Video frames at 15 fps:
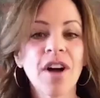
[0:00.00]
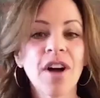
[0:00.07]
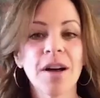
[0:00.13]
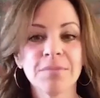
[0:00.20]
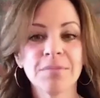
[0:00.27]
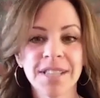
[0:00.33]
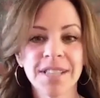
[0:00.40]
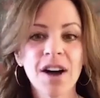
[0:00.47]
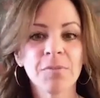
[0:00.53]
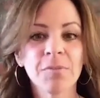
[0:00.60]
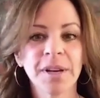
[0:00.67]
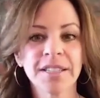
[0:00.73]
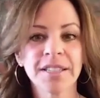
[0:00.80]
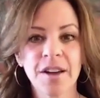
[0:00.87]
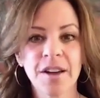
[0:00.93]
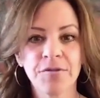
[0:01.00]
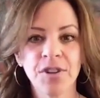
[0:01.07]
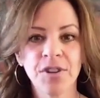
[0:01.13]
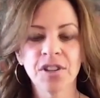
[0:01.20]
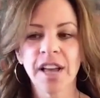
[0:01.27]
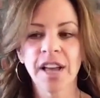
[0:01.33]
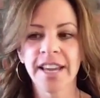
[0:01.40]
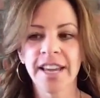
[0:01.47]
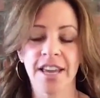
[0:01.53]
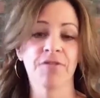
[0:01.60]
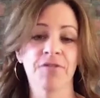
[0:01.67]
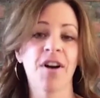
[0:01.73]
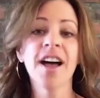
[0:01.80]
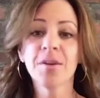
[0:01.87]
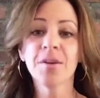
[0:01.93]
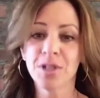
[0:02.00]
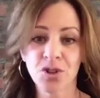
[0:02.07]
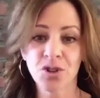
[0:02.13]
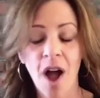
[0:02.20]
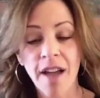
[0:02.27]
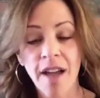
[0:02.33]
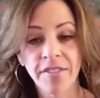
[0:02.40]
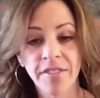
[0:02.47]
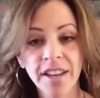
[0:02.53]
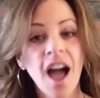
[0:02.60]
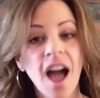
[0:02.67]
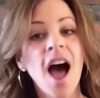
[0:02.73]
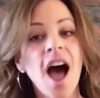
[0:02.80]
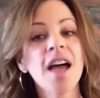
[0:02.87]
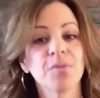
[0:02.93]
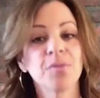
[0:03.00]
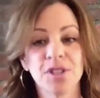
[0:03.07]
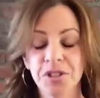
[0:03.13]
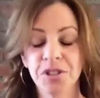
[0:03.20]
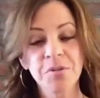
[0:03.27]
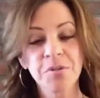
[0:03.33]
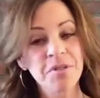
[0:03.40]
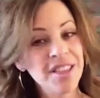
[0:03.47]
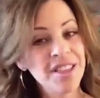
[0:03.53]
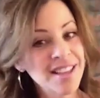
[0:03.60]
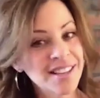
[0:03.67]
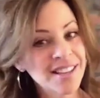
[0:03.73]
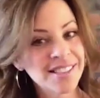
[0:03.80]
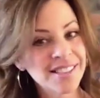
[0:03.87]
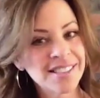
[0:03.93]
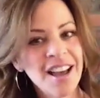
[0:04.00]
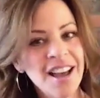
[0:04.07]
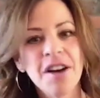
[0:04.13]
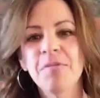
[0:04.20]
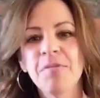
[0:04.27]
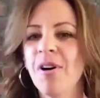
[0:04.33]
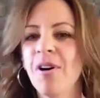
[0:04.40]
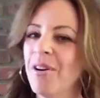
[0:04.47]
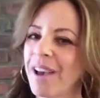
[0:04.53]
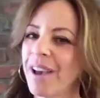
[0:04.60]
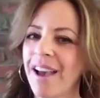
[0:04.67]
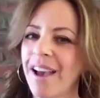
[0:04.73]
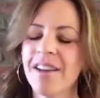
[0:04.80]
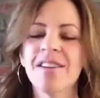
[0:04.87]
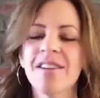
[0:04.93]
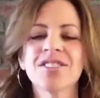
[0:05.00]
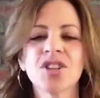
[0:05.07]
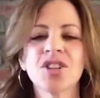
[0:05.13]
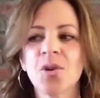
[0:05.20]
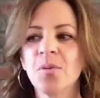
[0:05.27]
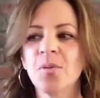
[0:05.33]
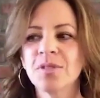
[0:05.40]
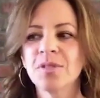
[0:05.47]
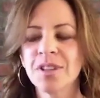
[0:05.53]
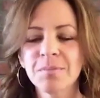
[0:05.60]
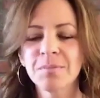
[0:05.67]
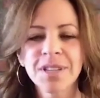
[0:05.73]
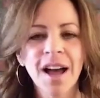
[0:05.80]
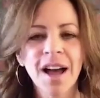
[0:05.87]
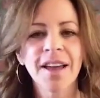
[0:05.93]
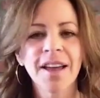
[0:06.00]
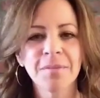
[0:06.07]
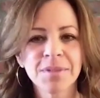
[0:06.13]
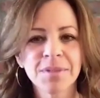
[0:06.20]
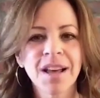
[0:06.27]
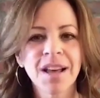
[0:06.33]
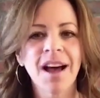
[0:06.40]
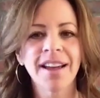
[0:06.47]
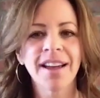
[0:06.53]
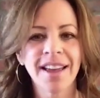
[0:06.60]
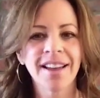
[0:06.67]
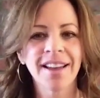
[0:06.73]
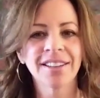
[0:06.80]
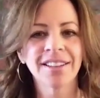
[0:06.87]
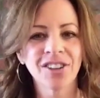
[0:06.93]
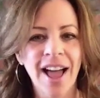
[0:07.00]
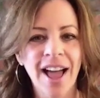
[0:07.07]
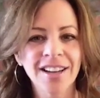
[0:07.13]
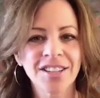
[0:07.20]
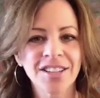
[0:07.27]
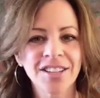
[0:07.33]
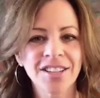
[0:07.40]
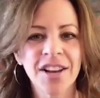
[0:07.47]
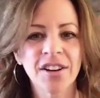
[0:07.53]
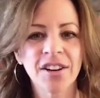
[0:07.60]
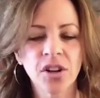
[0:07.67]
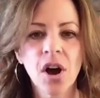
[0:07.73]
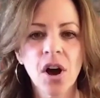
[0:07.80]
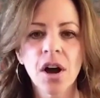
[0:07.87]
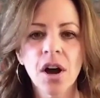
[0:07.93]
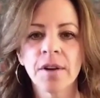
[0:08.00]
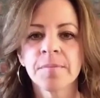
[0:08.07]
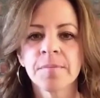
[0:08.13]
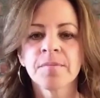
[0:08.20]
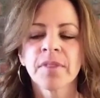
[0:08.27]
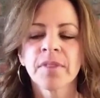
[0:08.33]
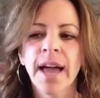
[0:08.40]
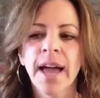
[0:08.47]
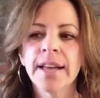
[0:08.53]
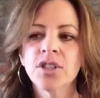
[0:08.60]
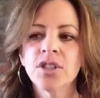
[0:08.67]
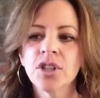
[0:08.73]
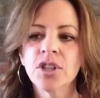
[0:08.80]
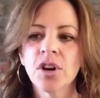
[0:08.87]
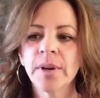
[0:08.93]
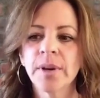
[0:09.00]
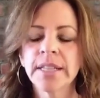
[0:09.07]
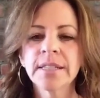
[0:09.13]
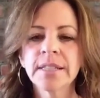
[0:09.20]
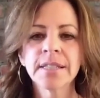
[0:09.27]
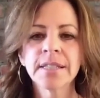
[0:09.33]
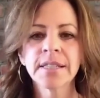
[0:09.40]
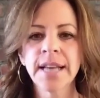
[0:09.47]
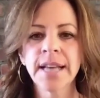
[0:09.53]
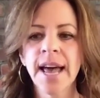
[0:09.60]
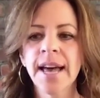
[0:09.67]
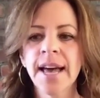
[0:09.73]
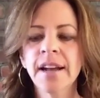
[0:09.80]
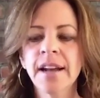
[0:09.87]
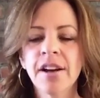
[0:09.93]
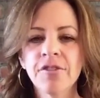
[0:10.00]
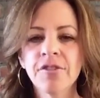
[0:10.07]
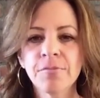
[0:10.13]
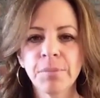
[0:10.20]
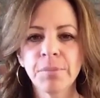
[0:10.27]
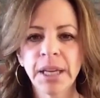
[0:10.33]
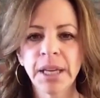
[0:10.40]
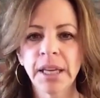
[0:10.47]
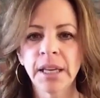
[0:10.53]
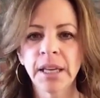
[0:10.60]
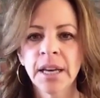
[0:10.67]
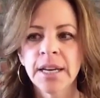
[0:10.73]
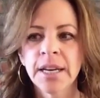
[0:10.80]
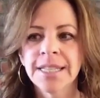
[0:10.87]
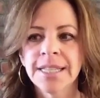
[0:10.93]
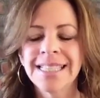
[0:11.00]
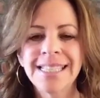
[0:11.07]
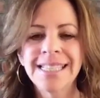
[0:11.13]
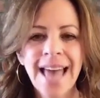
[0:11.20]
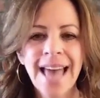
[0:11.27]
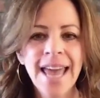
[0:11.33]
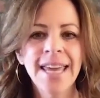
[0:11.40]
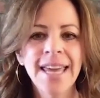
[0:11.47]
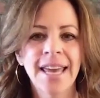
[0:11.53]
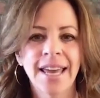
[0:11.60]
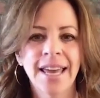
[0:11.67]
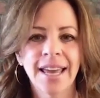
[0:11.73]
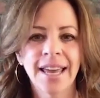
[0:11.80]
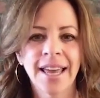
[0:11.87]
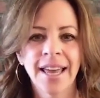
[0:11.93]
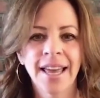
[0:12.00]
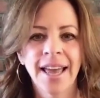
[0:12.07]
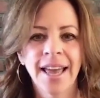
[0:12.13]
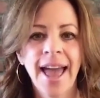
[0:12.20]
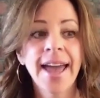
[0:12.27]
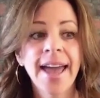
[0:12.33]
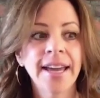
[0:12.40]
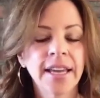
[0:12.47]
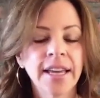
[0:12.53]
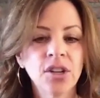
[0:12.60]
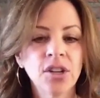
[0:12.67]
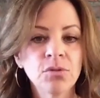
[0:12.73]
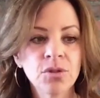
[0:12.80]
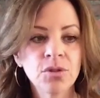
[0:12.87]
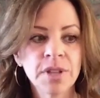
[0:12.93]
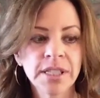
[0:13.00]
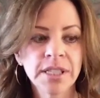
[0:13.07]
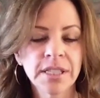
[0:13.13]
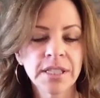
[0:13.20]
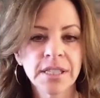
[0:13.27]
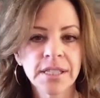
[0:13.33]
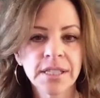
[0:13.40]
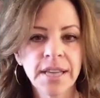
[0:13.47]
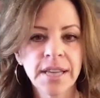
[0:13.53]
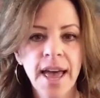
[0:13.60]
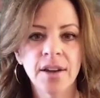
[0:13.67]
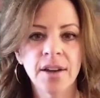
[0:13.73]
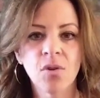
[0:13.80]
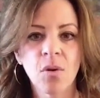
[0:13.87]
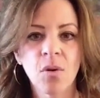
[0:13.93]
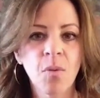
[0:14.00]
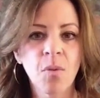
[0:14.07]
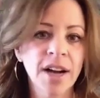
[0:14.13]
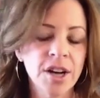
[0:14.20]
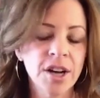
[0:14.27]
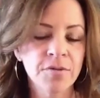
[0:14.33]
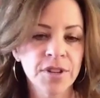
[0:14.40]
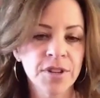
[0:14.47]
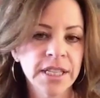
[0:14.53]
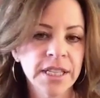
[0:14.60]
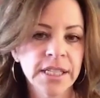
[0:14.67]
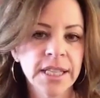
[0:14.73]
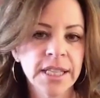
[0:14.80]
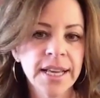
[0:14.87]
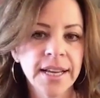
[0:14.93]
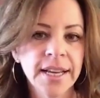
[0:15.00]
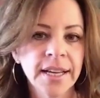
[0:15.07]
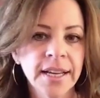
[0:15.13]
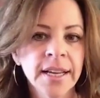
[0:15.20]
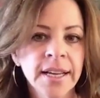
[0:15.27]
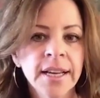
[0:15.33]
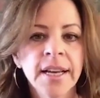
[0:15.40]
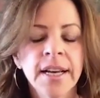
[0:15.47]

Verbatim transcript: comes out, because I feel like if I was driving, I would do this. Okay. So sometimes I get a little activated in the car. And so instead of me saying, hey, can you do this instead? Or watch out for this thing.